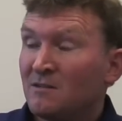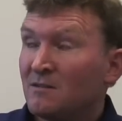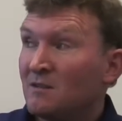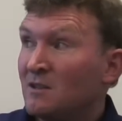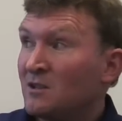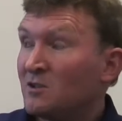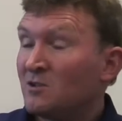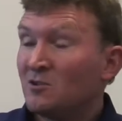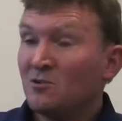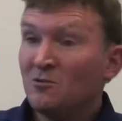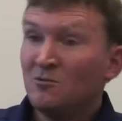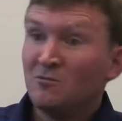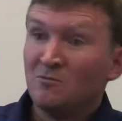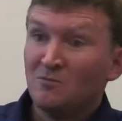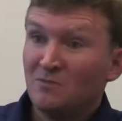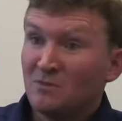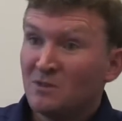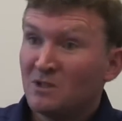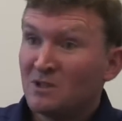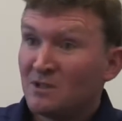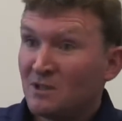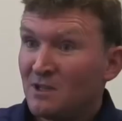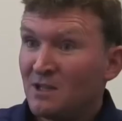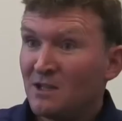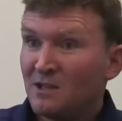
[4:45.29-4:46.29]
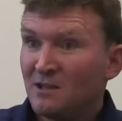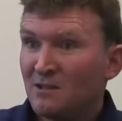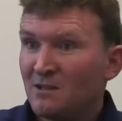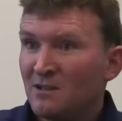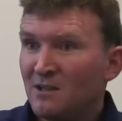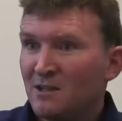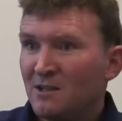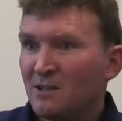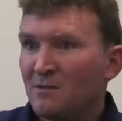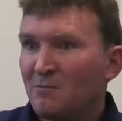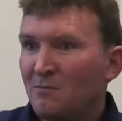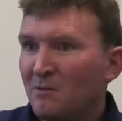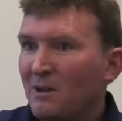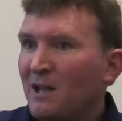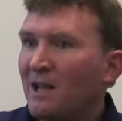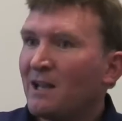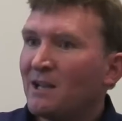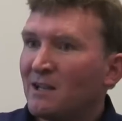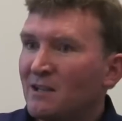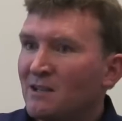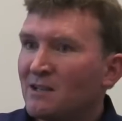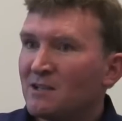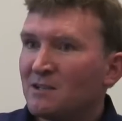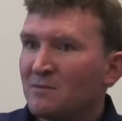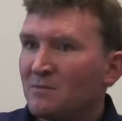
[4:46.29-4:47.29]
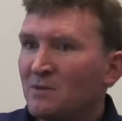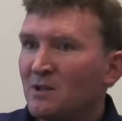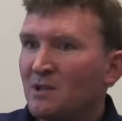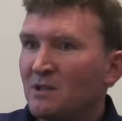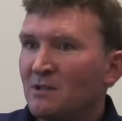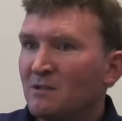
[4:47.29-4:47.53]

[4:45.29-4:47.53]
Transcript: assumed in the planning that